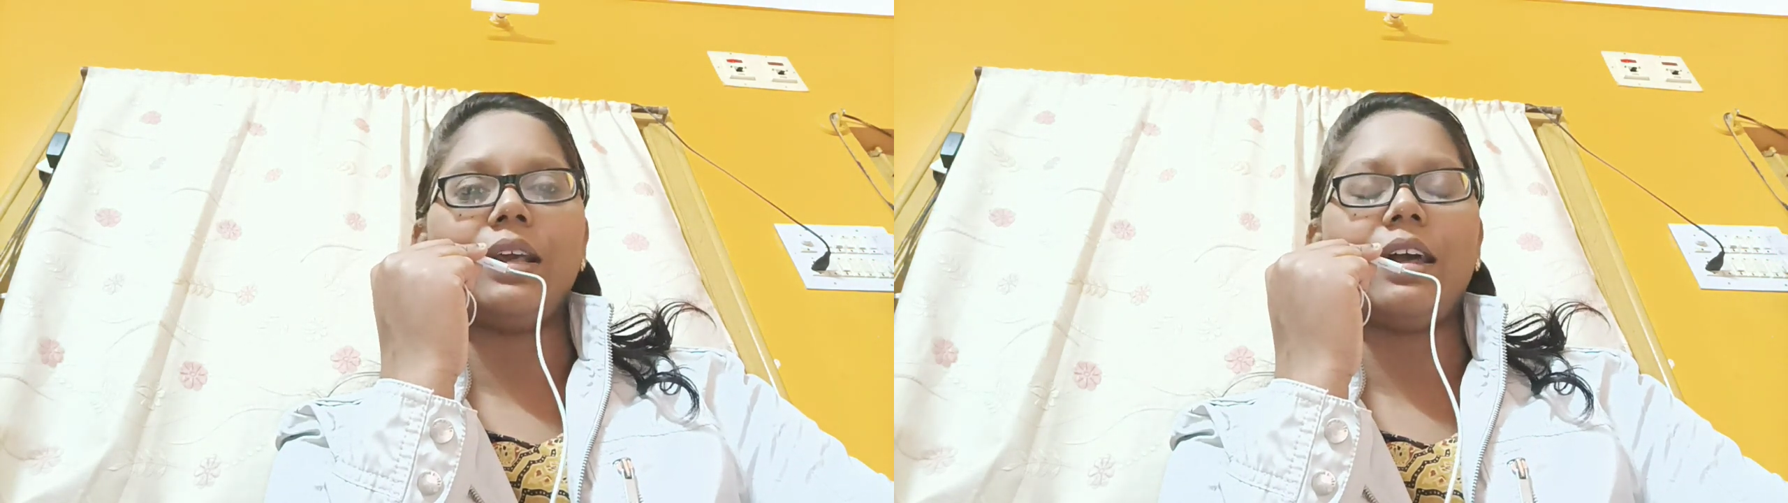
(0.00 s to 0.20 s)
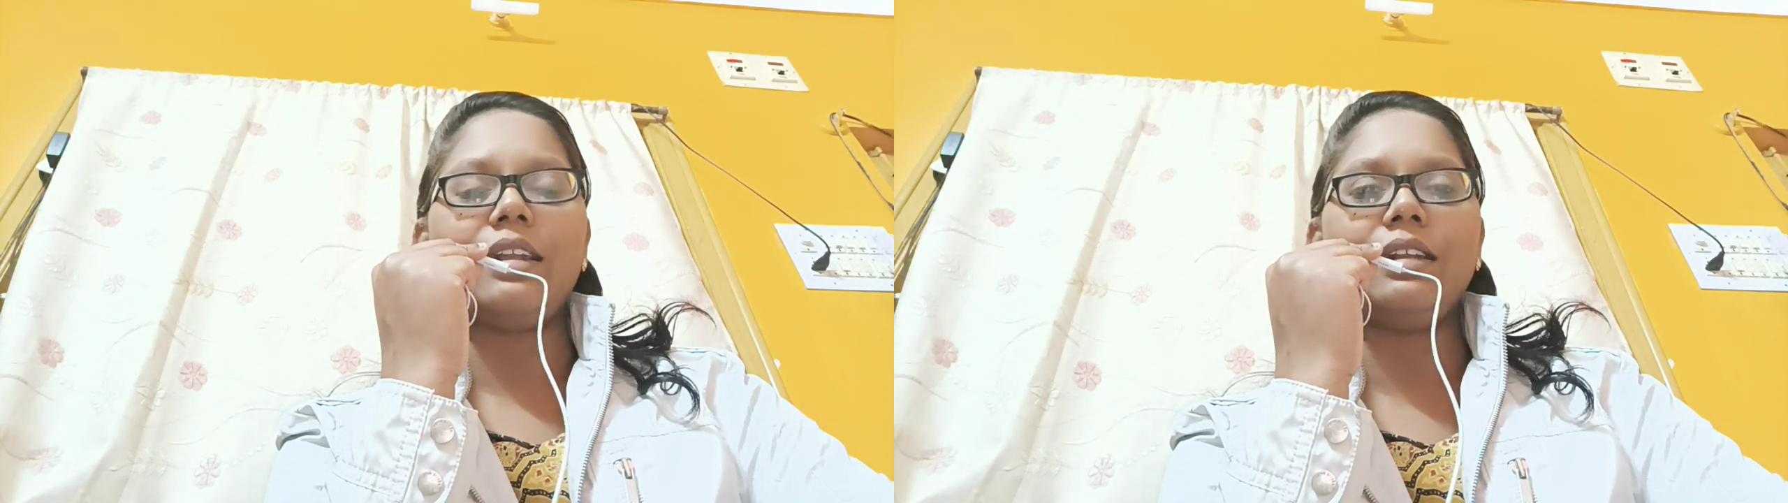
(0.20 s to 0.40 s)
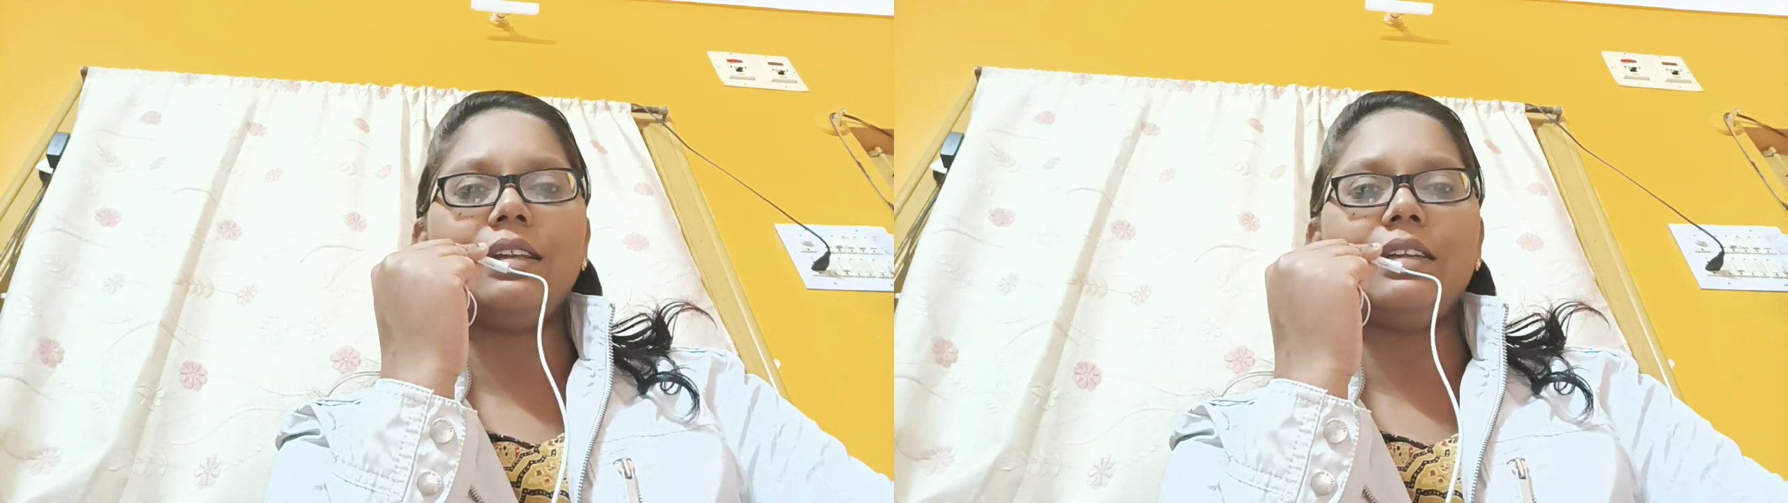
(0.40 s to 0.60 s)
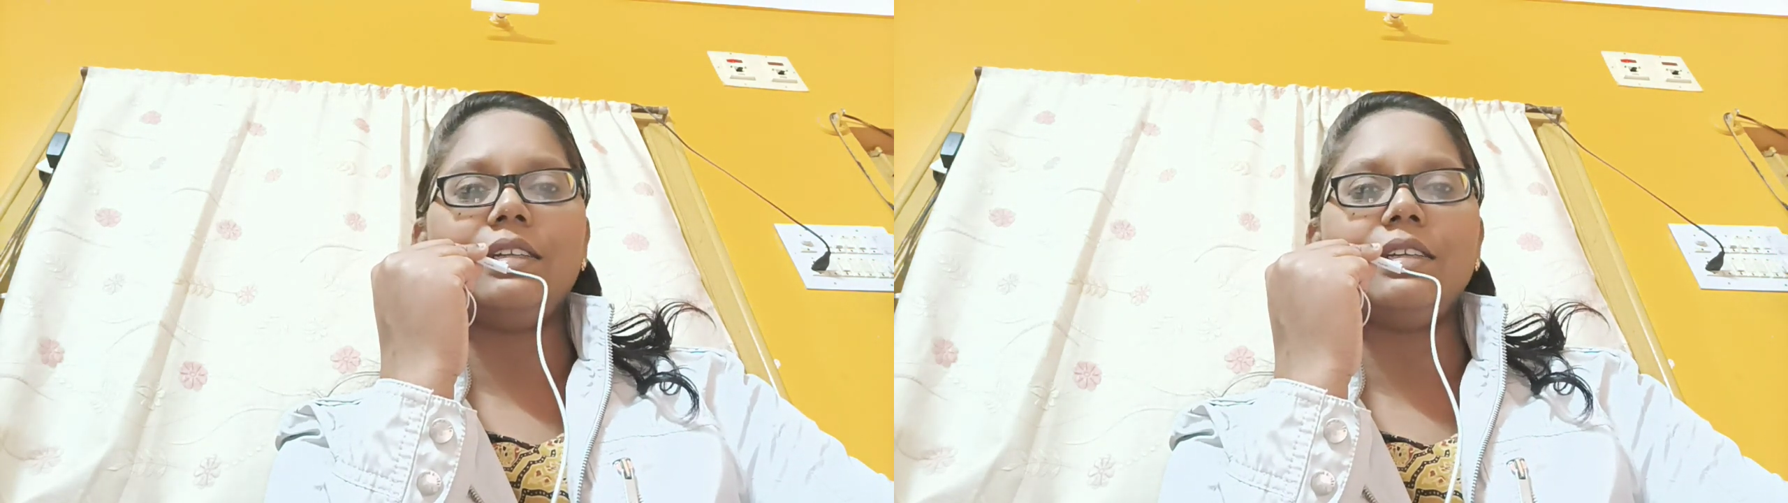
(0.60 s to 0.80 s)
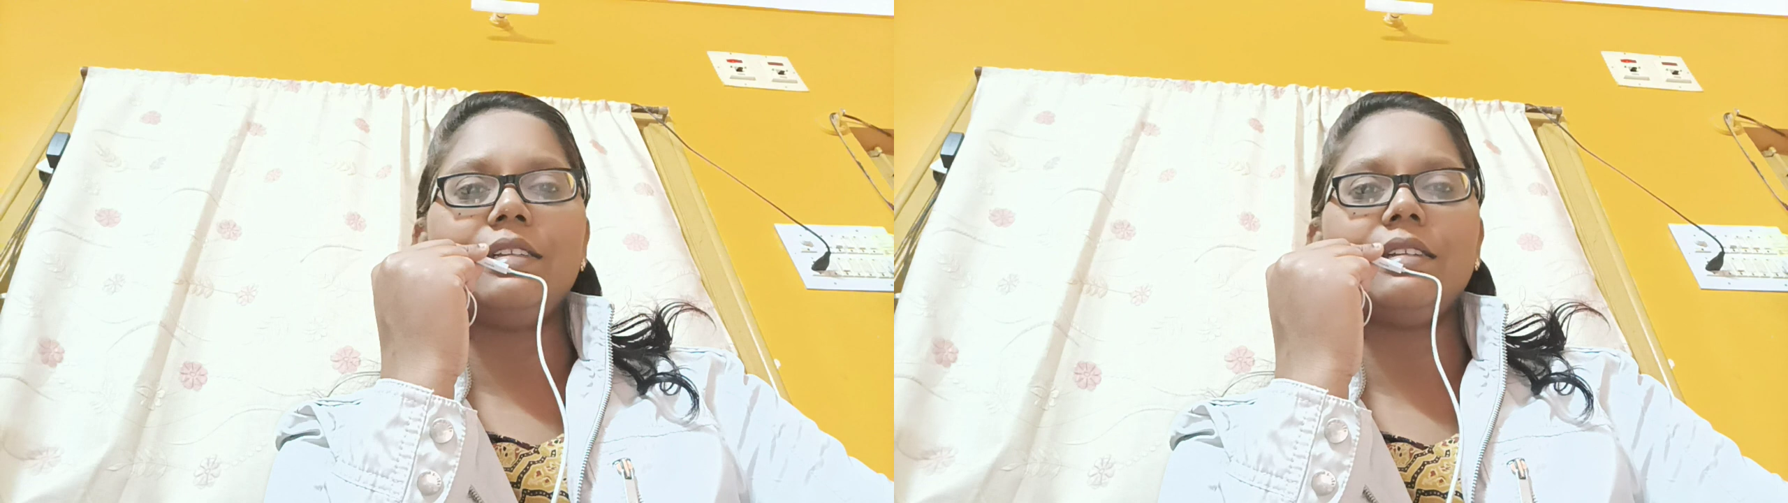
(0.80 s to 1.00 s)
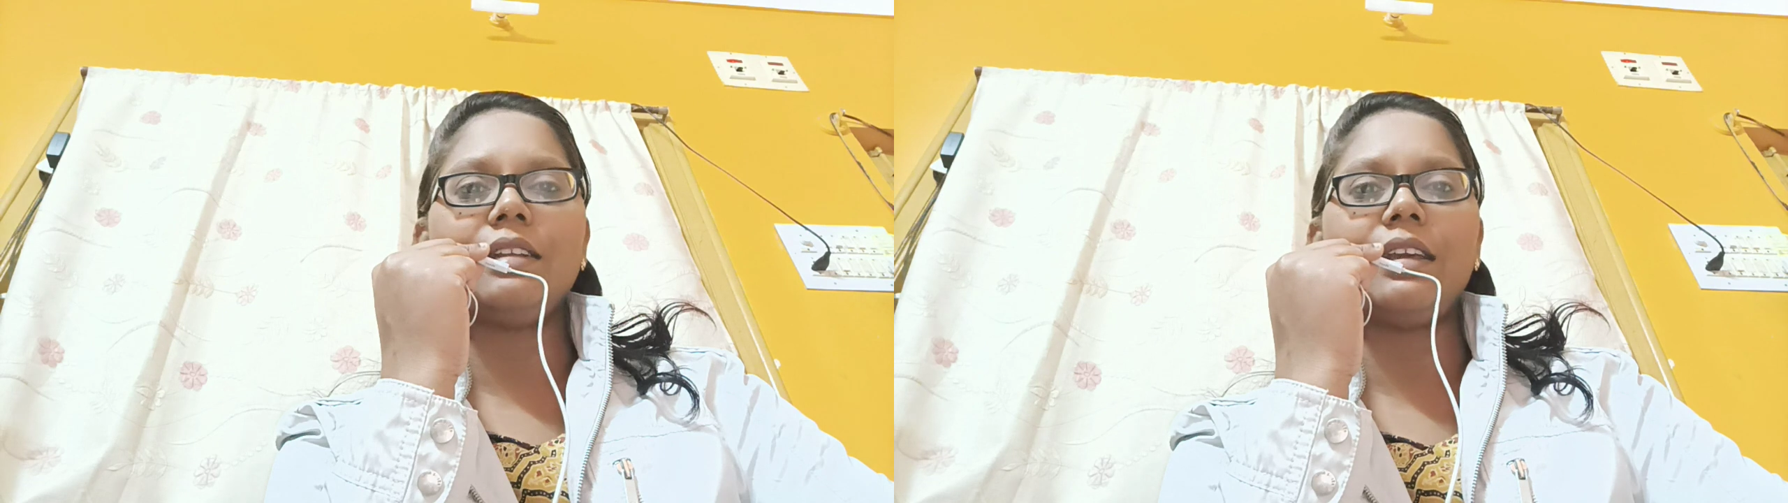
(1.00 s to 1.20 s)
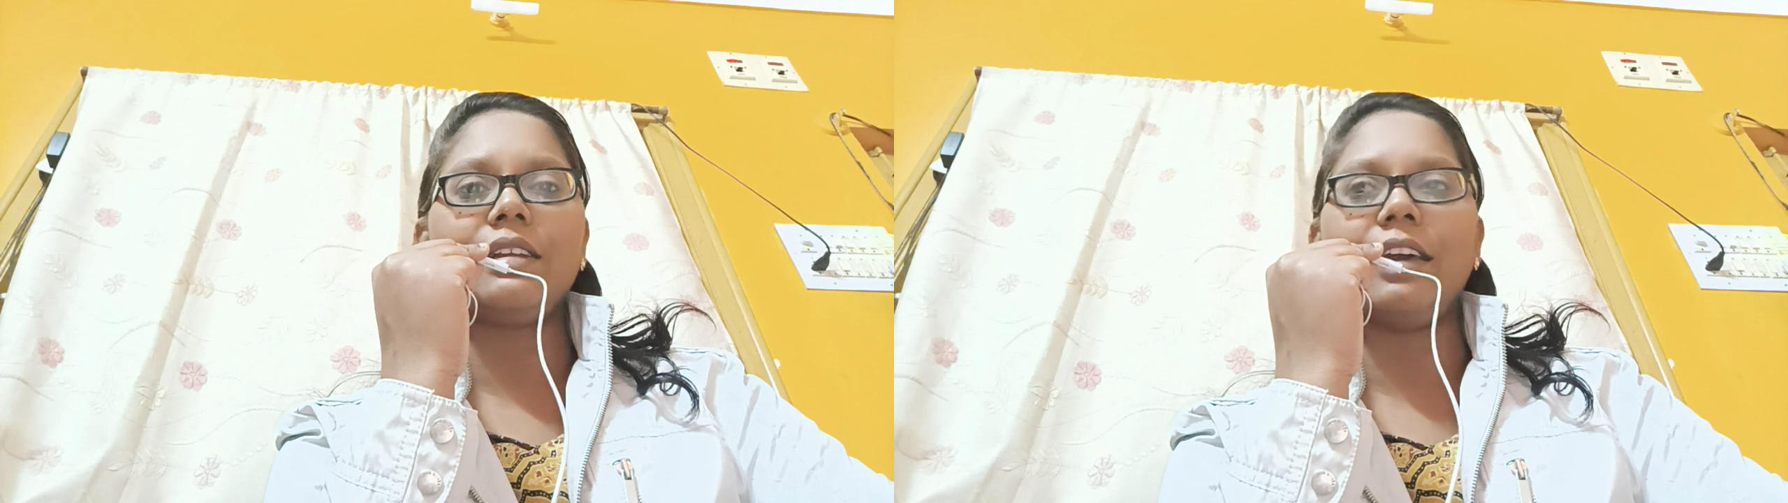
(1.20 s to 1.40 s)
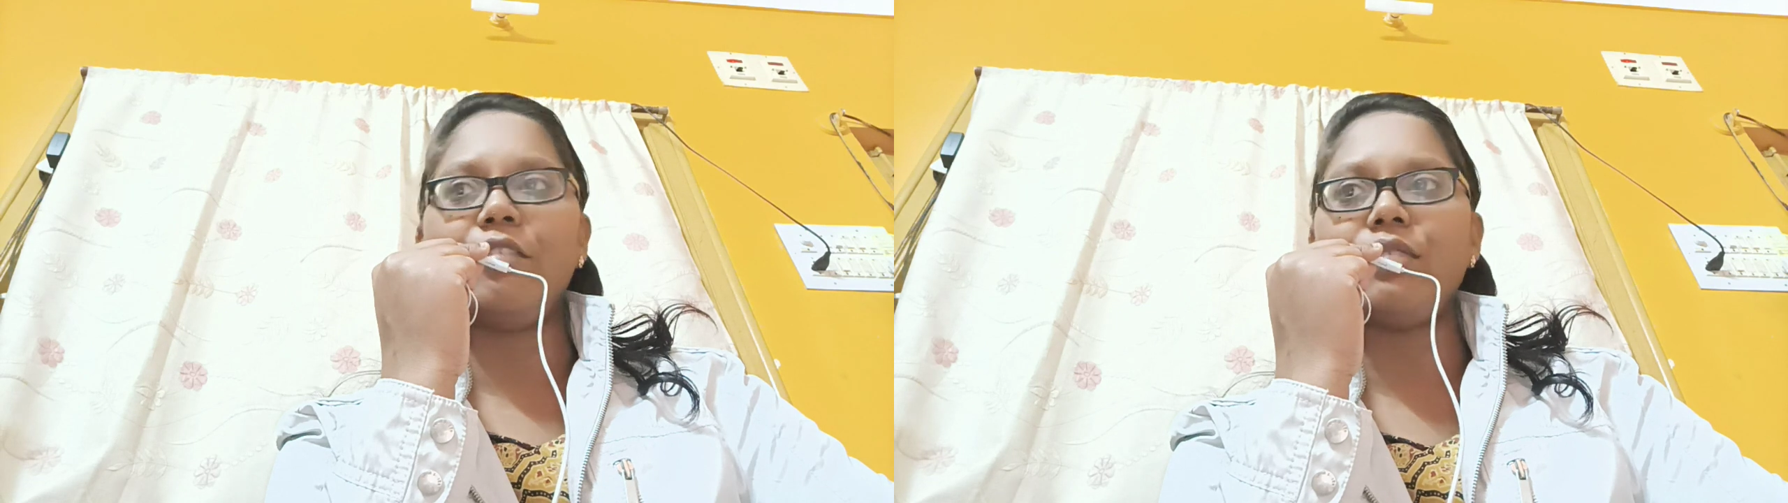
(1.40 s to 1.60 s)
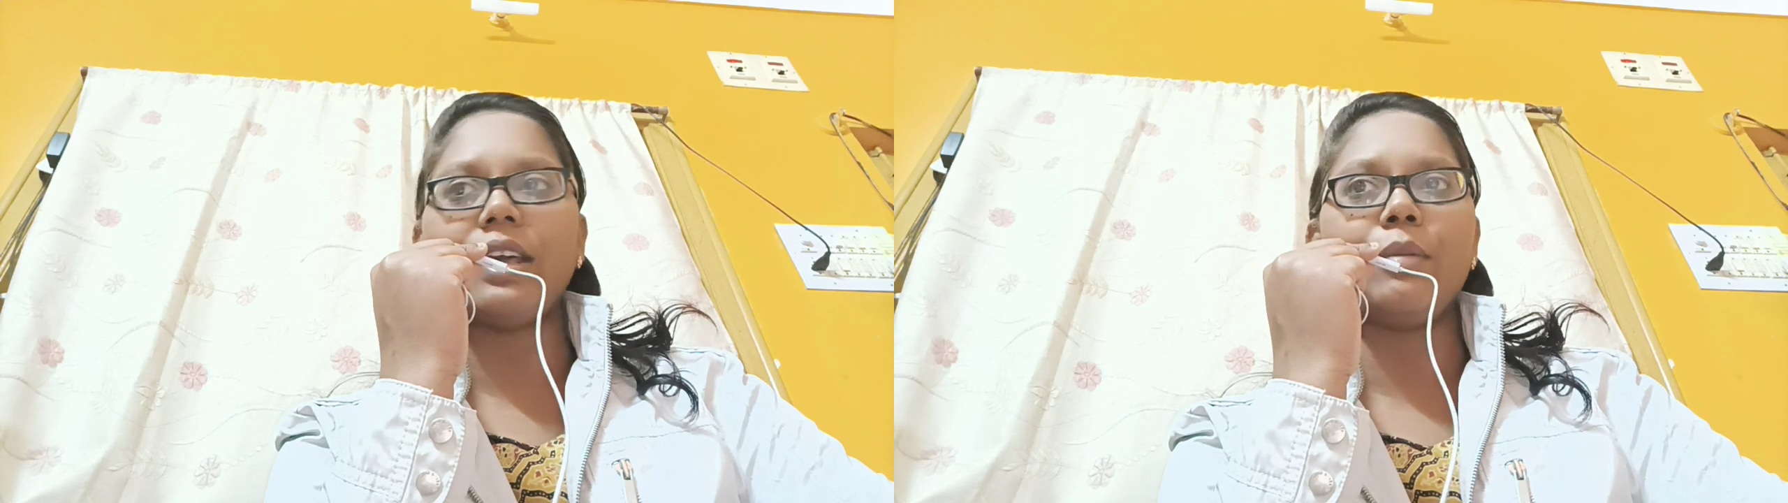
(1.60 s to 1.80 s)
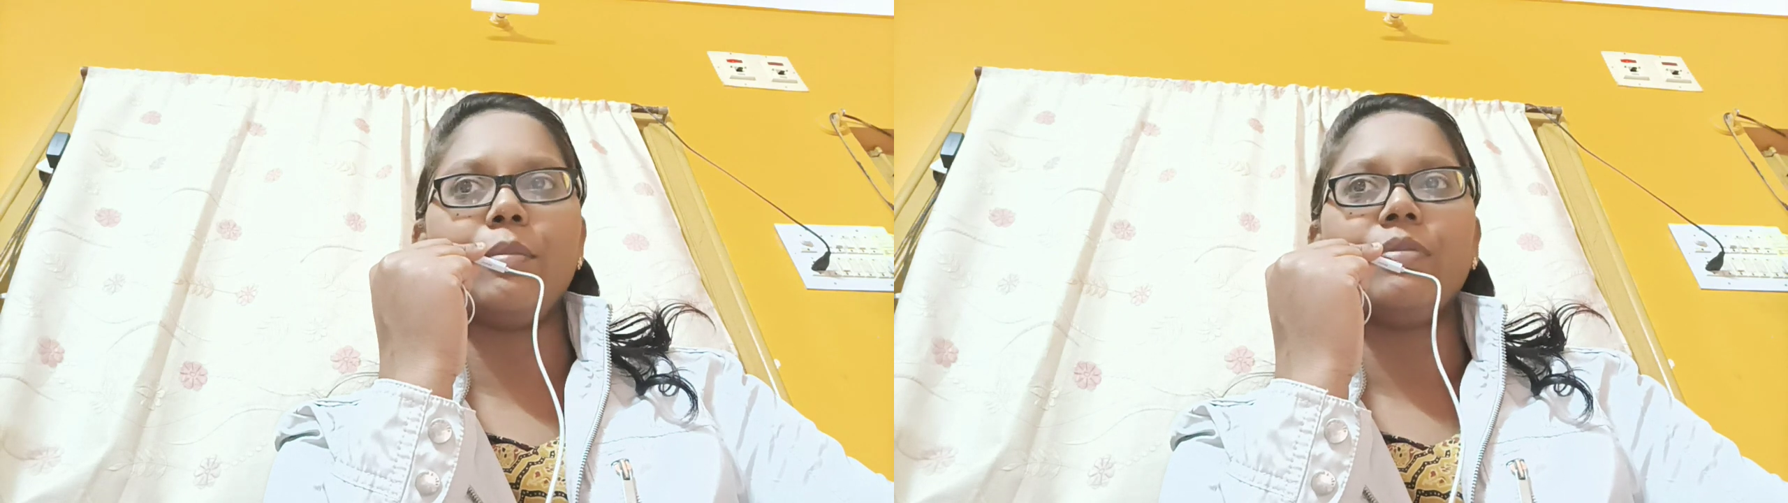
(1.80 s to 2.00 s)
And it is like
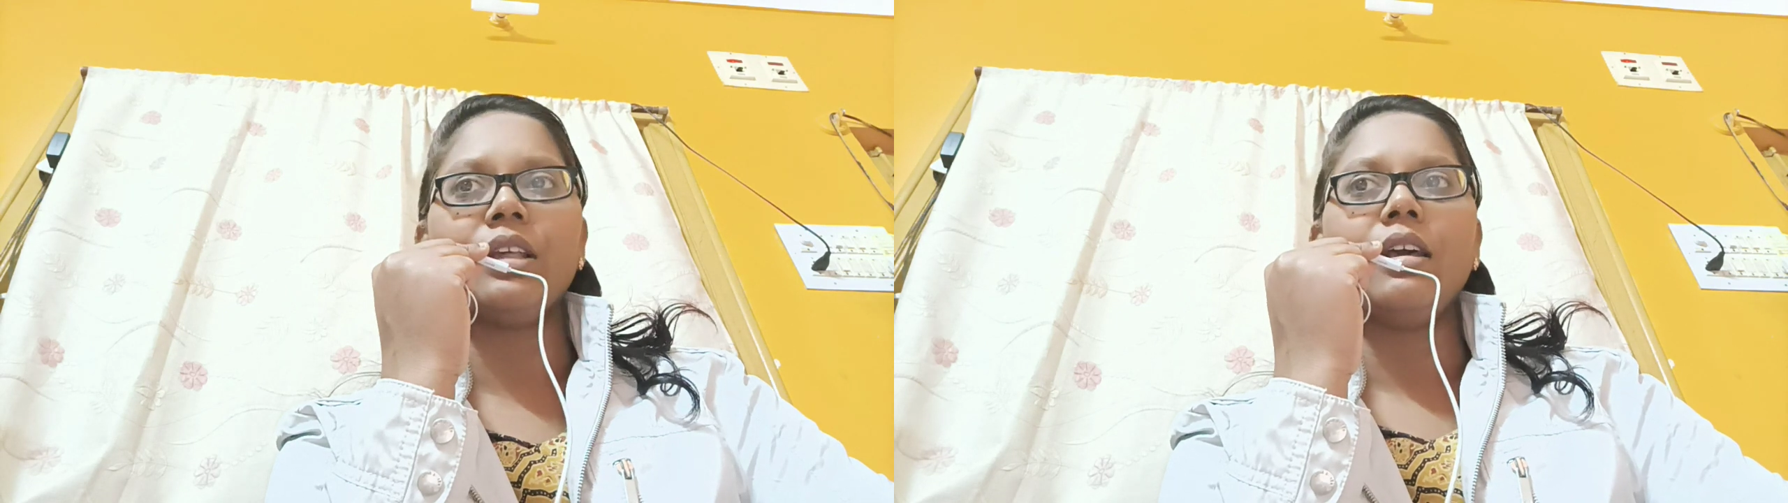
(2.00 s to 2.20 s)
lifetime